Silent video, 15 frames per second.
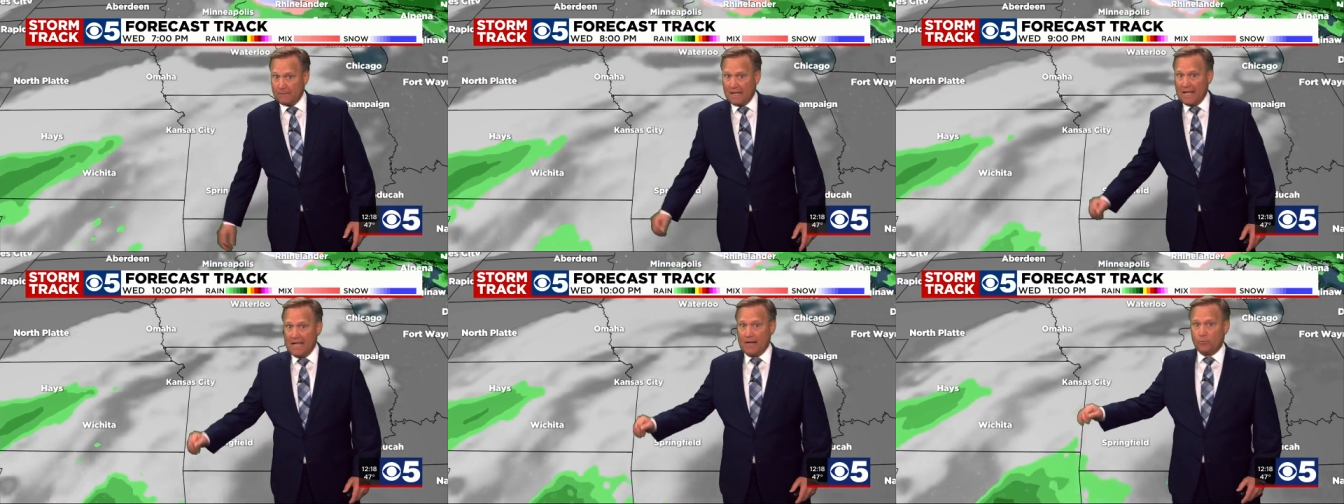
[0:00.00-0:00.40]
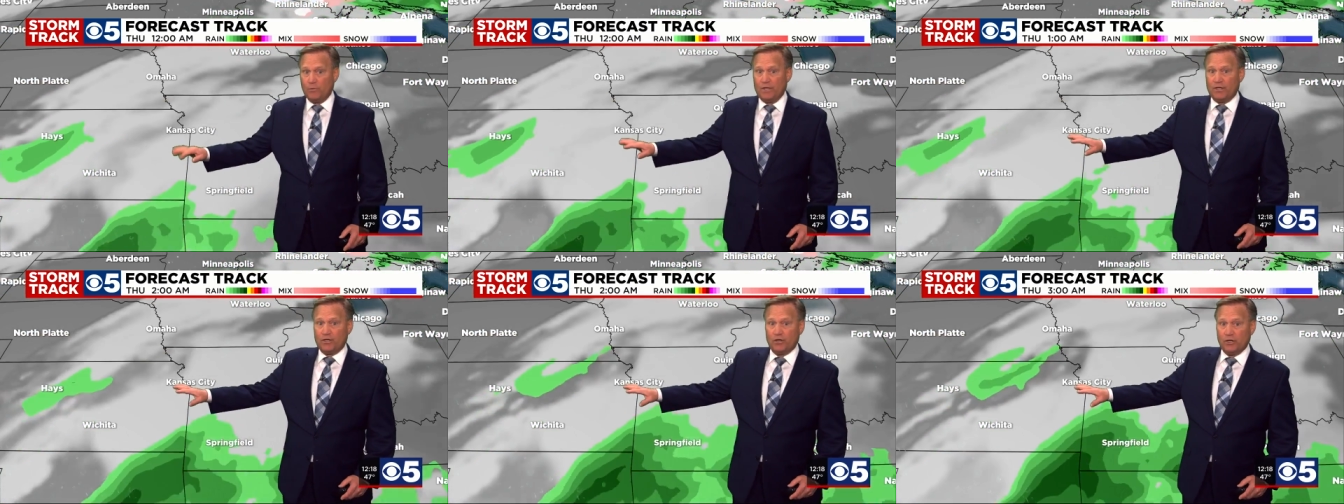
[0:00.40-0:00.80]
And
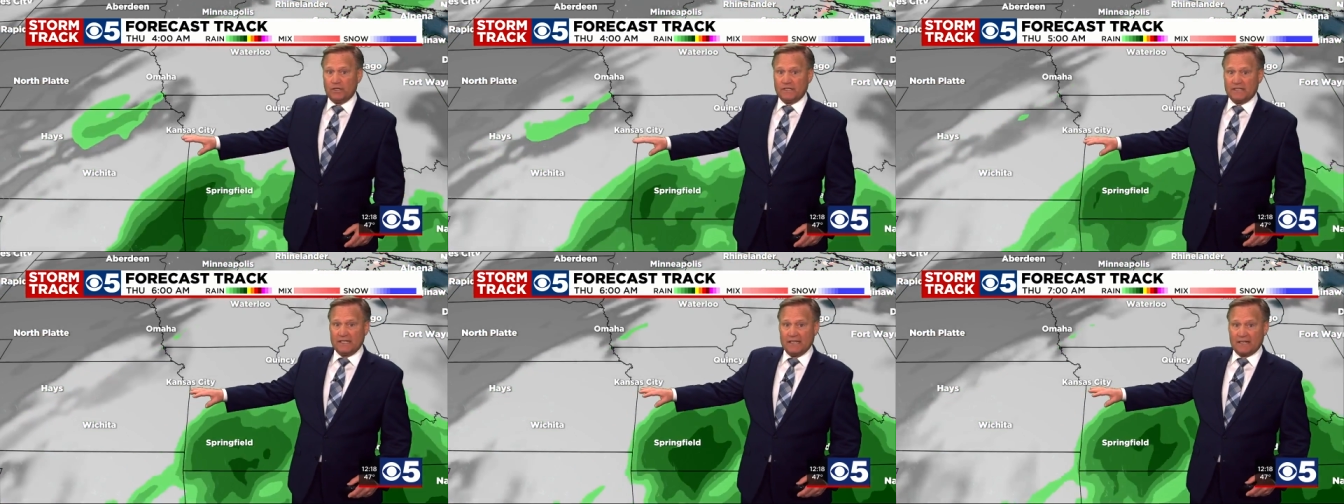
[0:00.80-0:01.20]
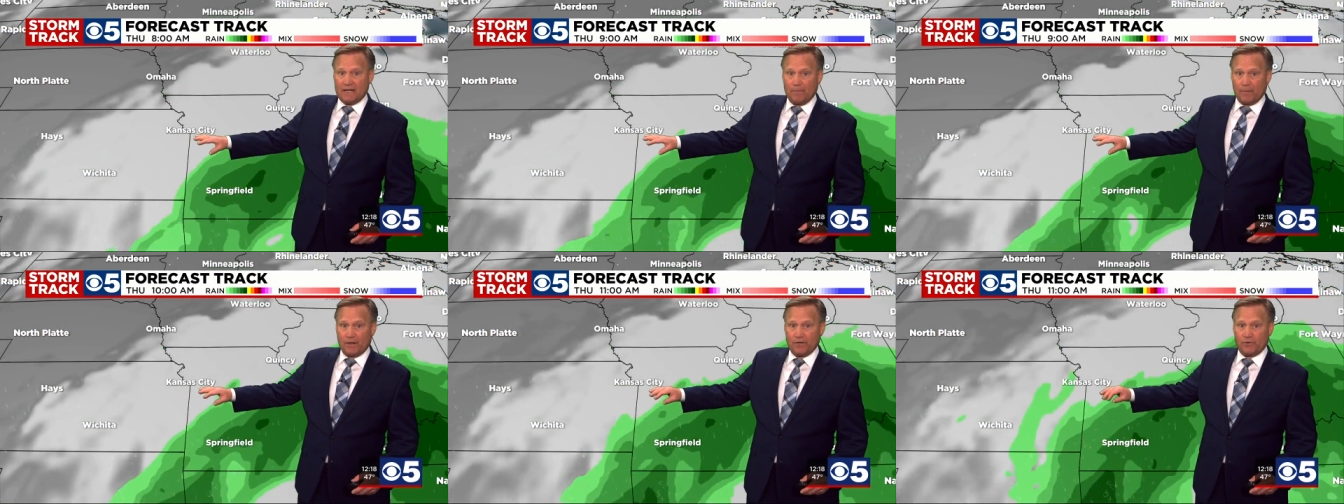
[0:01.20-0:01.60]
we could see a
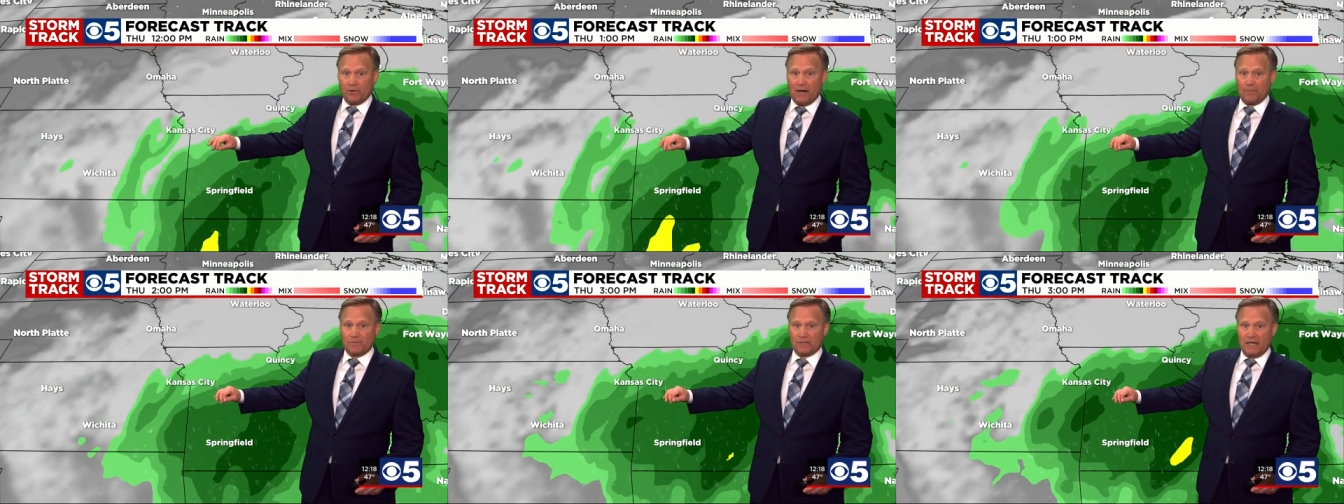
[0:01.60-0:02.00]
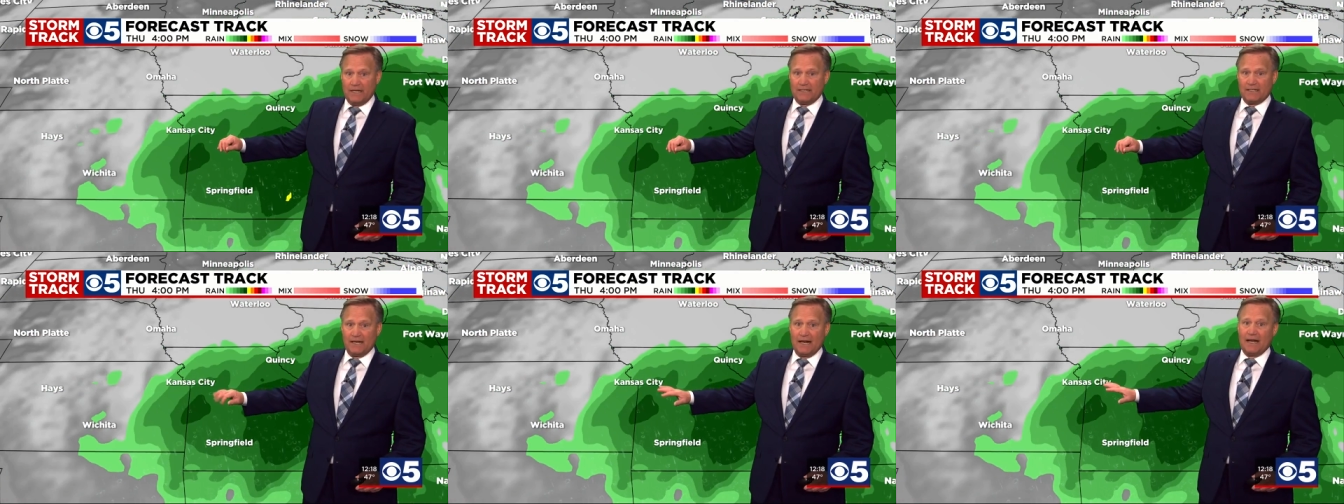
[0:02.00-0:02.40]
couple of drops
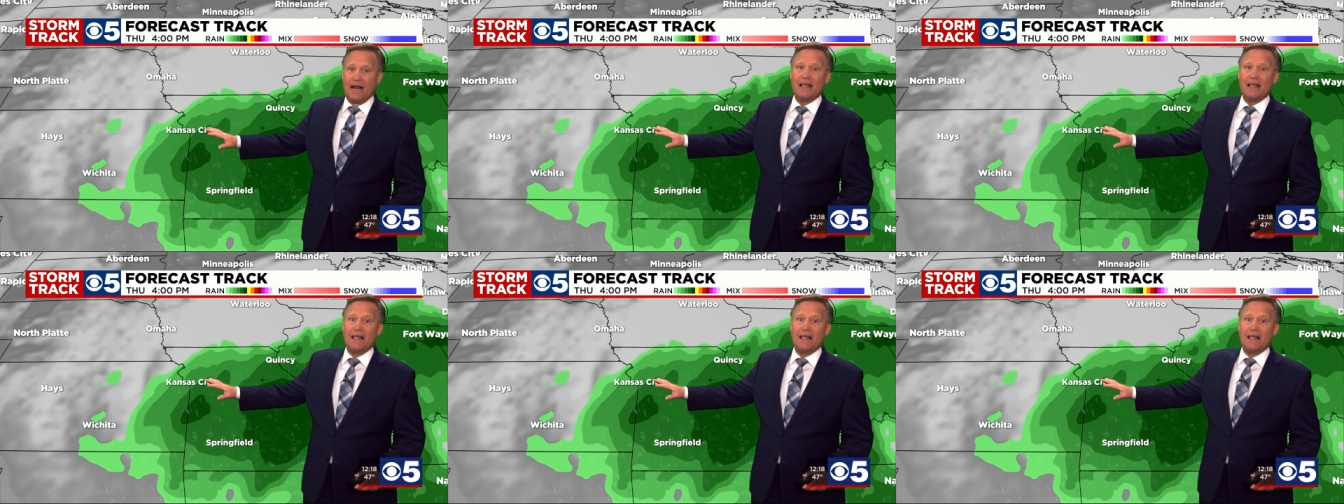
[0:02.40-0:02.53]
late tonight.